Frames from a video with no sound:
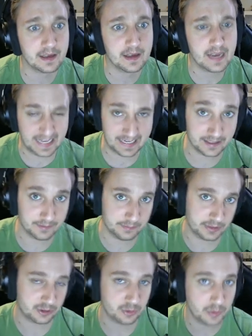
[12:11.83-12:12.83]
in
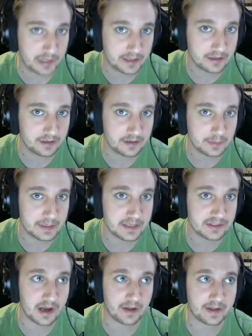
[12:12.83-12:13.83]
between the beats,
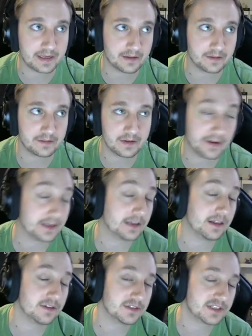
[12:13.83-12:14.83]
not like
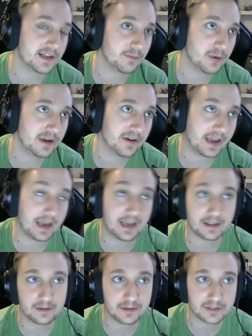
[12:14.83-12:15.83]
in the same way like
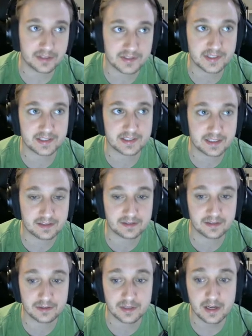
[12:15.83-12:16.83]
eighth notes and 16th
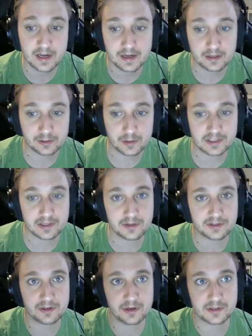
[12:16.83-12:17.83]
notes. Grace notes
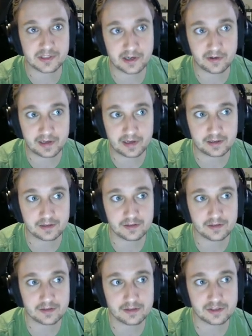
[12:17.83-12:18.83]
are notes that are like
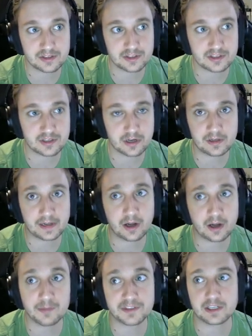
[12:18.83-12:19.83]

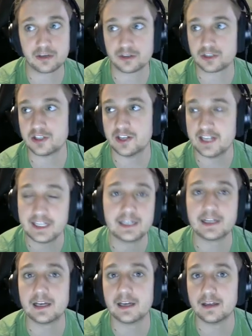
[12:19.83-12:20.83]
almost like you're
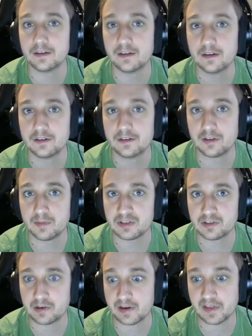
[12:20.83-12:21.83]
sneaking in to the
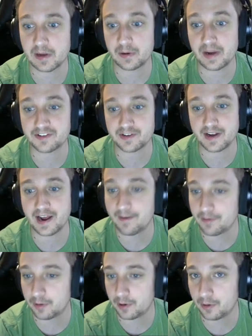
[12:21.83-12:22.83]
music. Like they don't actually have
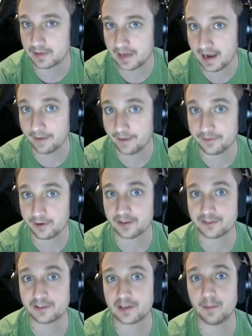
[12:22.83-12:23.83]
their own count. They're
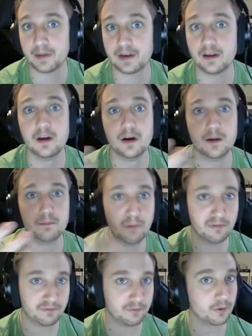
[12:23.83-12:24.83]
actually coming
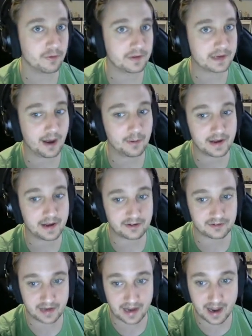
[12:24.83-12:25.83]
before the count would
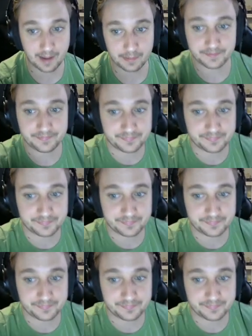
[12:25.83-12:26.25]
actually happen.